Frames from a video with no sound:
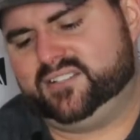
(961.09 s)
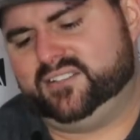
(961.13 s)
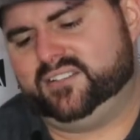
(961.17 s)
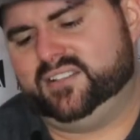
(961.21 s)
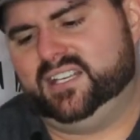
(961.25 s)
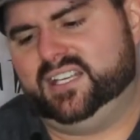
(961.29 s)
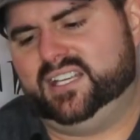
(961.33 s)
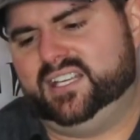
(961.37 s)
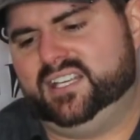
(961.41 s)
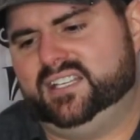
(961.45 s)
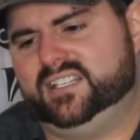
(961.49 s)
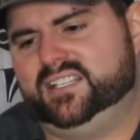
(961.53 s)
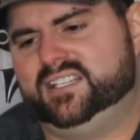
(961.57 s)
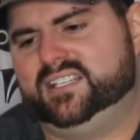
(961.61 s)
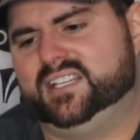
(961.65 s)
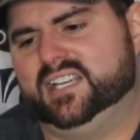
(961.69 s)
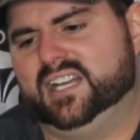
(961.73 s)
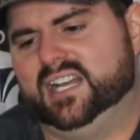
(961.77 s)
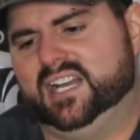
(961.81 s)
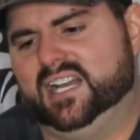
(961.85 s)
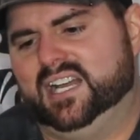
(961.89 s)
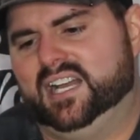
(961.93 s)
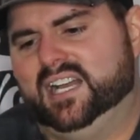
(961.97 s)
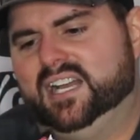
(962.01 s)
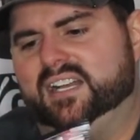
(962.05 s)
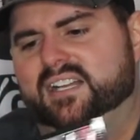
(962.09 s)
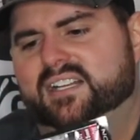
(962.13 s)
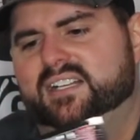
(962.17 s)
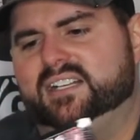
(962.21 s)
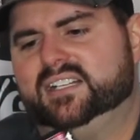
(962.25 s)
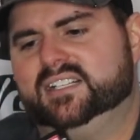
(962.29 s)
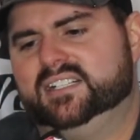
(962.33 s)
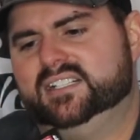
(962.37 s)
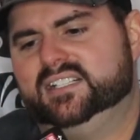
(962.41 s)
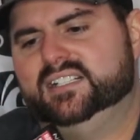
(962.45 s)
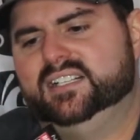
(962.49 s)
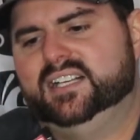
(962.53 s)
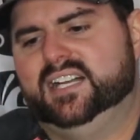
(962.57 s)
are these, I
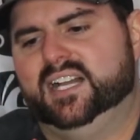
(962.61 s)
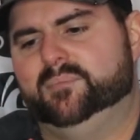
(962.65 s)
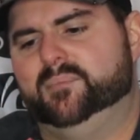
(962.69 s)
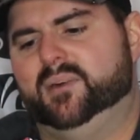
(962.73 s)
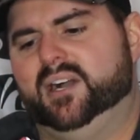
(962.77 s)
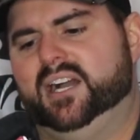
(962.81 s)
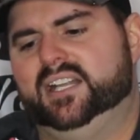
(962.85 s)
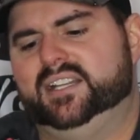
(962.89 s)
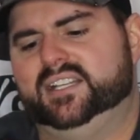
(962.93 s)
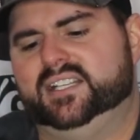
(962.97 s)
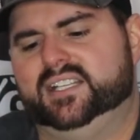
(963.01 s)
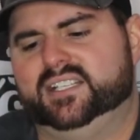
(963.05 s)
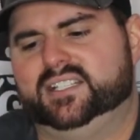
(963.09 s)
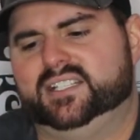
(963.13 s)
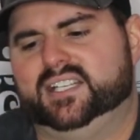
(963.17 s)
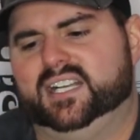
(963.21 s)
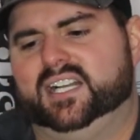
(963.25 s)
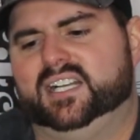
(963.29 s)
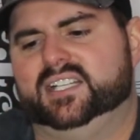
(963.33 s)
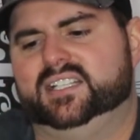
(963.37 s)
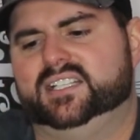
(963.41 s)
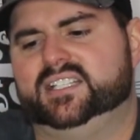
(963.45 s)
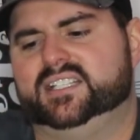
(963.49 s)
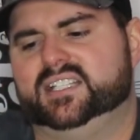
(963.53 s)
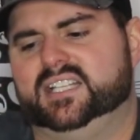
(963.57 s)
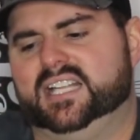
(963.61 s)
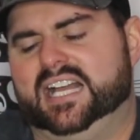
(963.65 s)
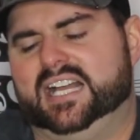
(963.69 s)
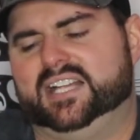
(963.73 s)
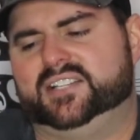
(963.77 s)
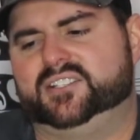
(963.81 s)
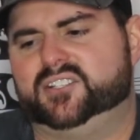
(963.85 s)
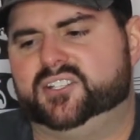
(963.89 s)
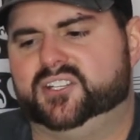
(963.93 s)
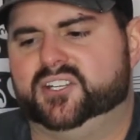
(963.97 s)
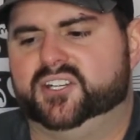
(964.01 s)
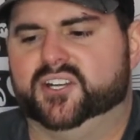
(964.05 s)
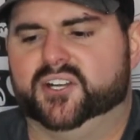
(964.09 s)
bought these, I got these
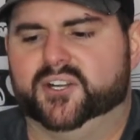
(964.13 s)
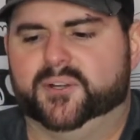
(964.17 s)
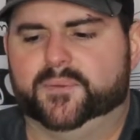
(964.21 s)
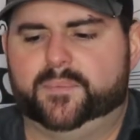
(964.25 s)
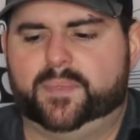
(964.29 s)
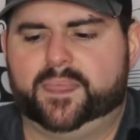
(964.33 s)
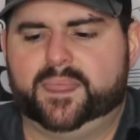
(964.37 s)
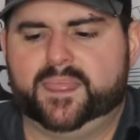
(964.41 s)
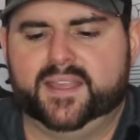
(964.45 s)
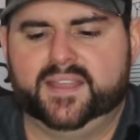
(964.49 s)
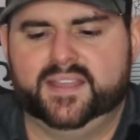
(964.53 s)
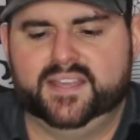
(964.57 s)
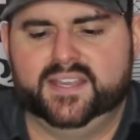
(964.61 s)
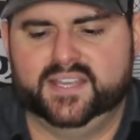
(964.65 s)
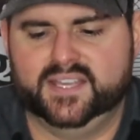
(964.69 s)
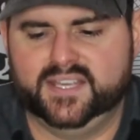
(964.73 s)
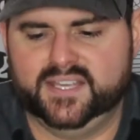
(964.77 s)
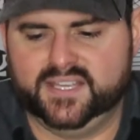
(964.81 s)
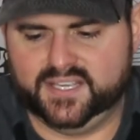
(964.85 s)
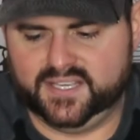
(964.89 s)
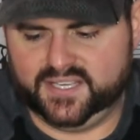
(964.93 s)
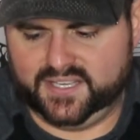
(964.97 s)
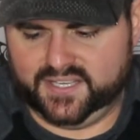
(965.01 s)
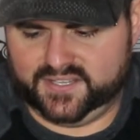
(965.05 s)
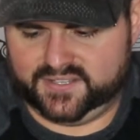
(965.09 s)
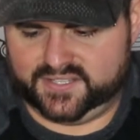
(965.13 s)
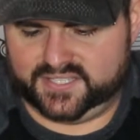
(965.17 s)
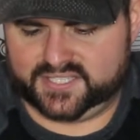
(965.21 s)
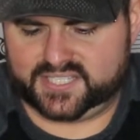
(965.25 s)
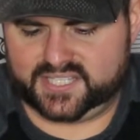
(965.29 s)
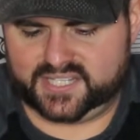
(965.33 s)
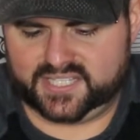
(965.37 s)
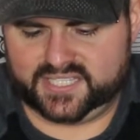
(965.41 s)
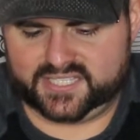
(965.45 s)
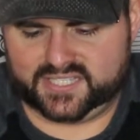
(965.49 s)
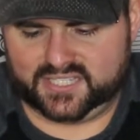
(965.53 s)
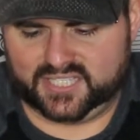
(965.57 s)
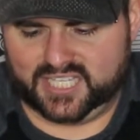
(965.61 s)
last year. These are
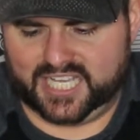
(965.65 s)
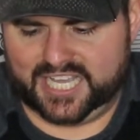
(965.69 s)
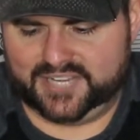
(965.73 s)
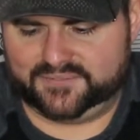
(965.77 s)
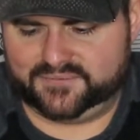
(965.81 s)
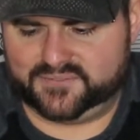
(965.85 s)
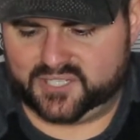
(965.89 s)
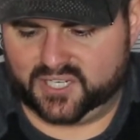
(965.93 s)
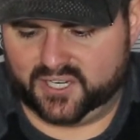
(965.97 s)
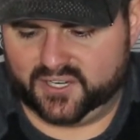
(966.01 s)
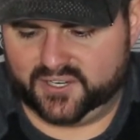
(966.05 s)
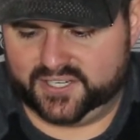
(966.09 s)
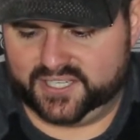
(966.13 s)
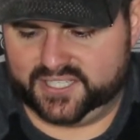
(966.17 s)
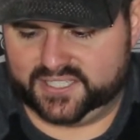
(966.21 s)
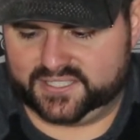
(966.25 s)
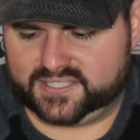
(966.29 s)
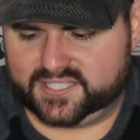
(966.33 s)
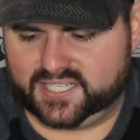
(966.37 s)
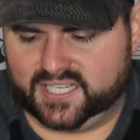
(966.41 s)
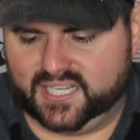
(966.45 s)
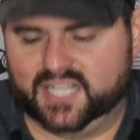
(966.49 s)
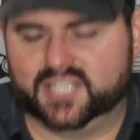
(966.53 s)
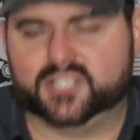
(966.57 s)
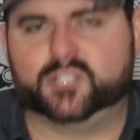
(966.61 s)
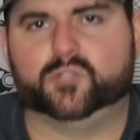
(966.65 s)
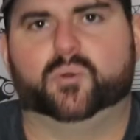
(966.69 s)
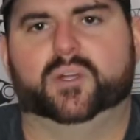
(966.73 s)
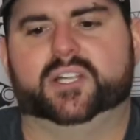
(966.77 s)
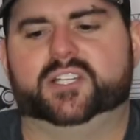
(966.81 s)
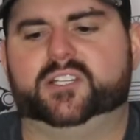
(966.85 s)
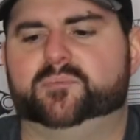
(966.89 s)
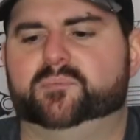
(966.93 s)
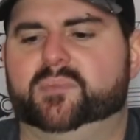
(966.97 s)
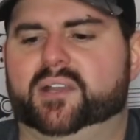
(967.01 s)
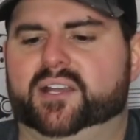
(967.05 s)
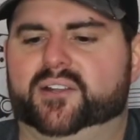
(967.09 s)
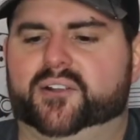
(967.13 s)
these live target
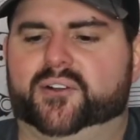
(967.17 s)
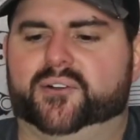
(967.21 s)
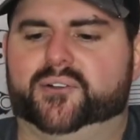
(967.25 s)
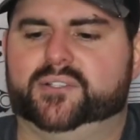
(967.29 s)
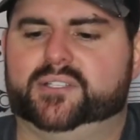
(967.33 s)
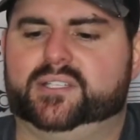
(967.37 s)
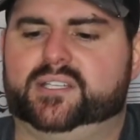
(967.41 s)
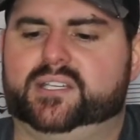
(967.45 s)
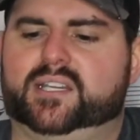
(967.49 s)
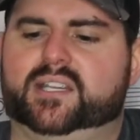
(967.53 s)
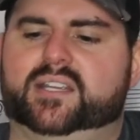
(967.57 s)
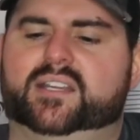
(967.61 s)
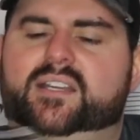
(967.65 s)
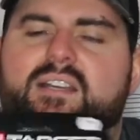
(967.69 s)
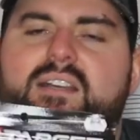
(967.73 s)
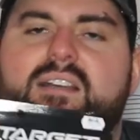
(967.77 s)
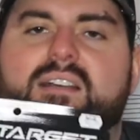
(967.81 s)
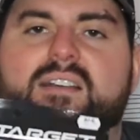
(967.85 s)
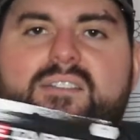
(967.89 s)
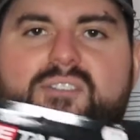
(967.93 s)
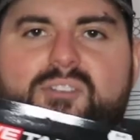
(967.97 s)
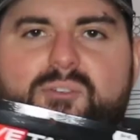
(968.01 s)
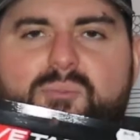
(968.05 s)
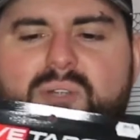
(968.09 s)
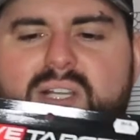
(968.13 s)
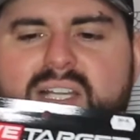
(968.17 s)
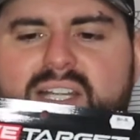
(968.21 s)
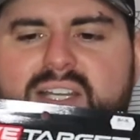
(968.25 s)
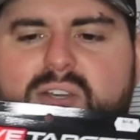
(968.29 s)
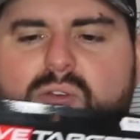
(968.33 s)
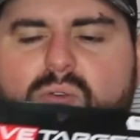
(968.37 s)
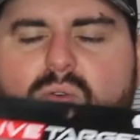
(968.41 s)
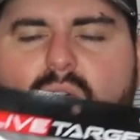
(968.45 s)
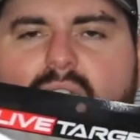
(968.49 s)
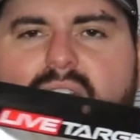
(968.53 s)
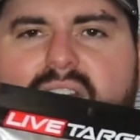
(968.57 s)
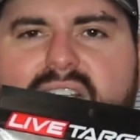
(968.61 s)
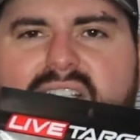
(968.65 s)
Twitch minnows. They're really
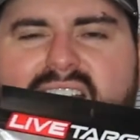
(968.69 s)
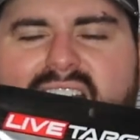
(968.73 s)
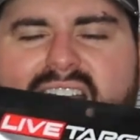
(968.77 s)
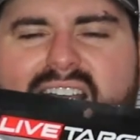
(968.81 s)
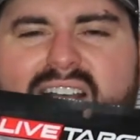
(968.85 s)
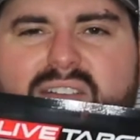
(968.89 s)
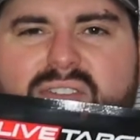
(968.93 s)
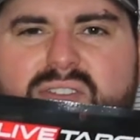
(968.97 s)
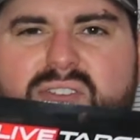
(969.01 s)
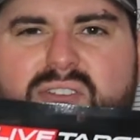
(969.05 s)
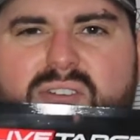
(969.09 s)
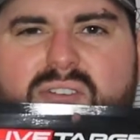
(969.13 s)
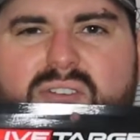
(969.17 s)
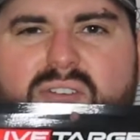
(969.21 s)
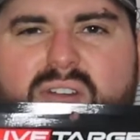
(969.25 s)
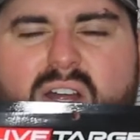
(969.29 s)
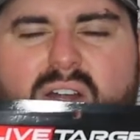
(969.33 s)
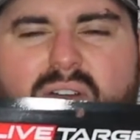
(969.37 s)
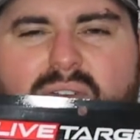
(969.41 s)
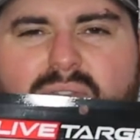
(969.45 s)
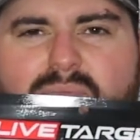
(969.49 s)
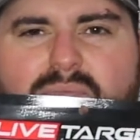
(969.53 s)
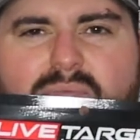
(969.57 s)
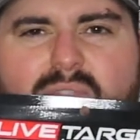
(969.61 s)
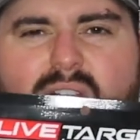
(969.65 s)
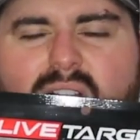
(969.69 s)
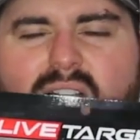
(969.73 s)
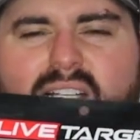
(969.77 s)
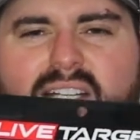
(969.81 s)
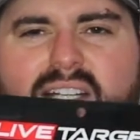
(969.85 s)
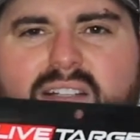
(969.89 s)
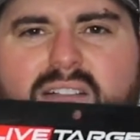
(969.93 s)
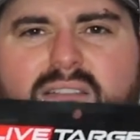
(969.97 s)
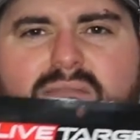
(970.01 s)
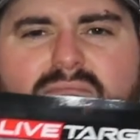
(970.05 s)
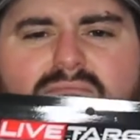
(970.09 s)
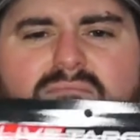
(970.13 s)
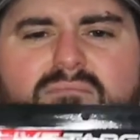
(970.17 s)
cool. The tails are
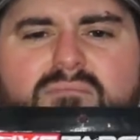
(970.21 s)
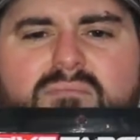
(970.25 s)
clear,